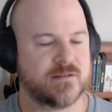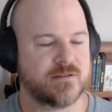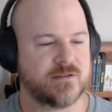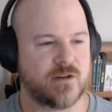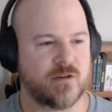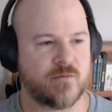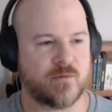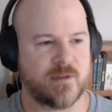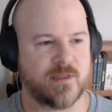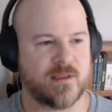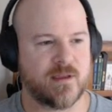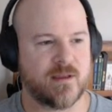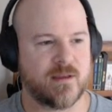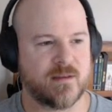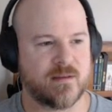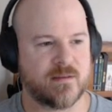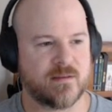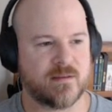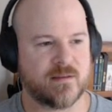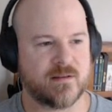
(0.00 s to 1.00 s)
So when
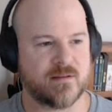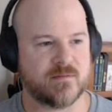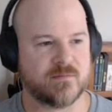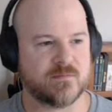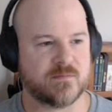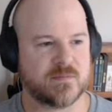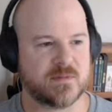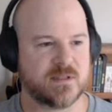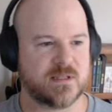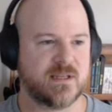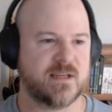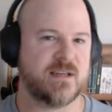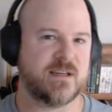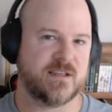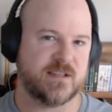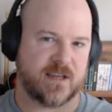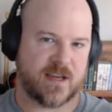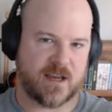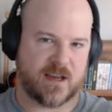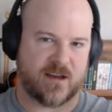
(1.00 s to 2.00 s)
the
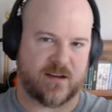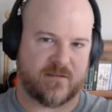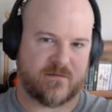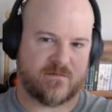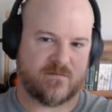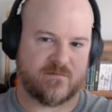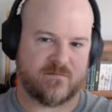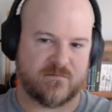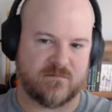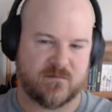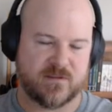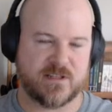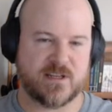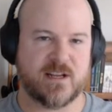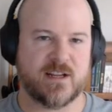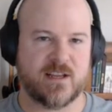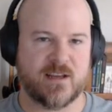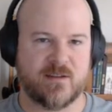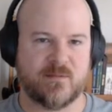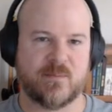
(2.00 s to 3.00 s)
seas have
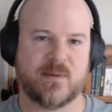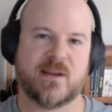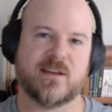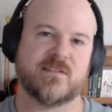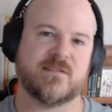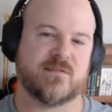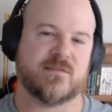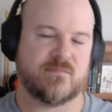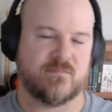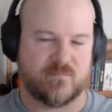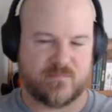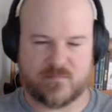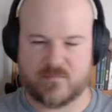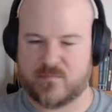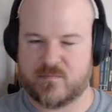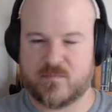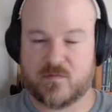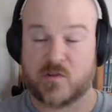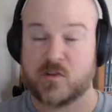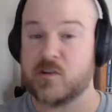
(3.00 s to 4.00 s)
receded because of
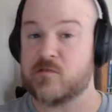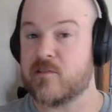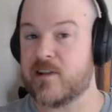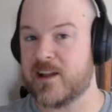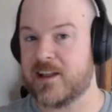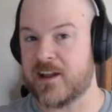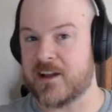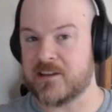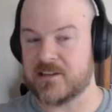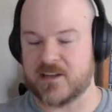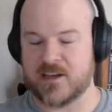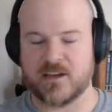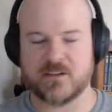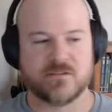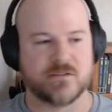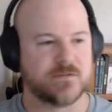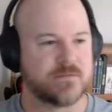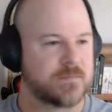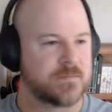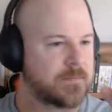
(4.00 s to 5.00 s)
generally an ice
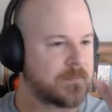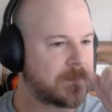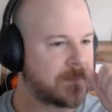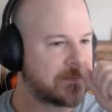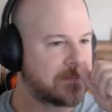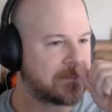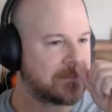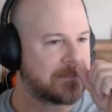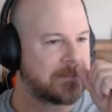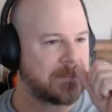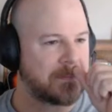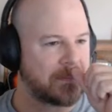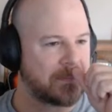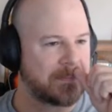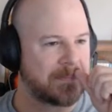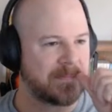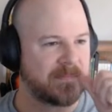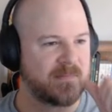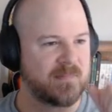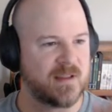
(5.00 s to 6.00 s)
age,
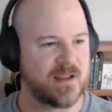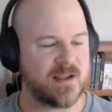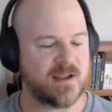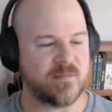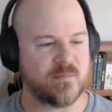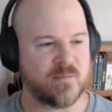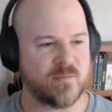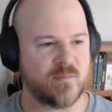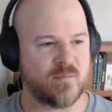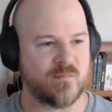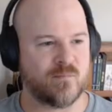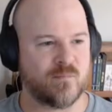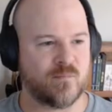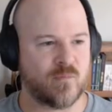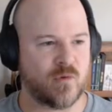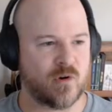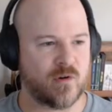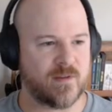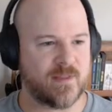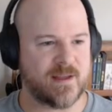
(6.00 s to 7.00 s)
and
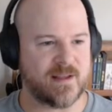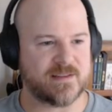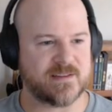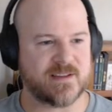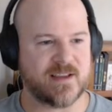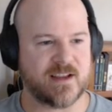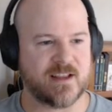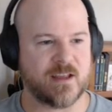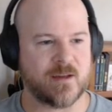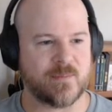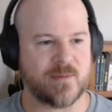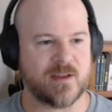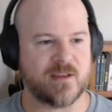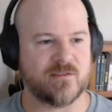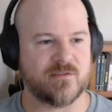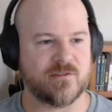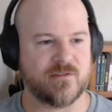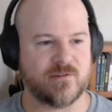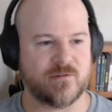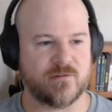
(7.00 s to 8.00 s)
more that's taken up
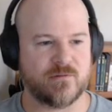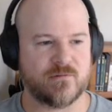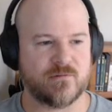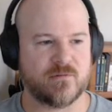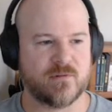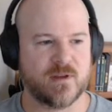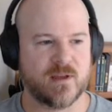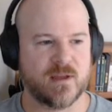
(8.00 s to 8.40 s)
into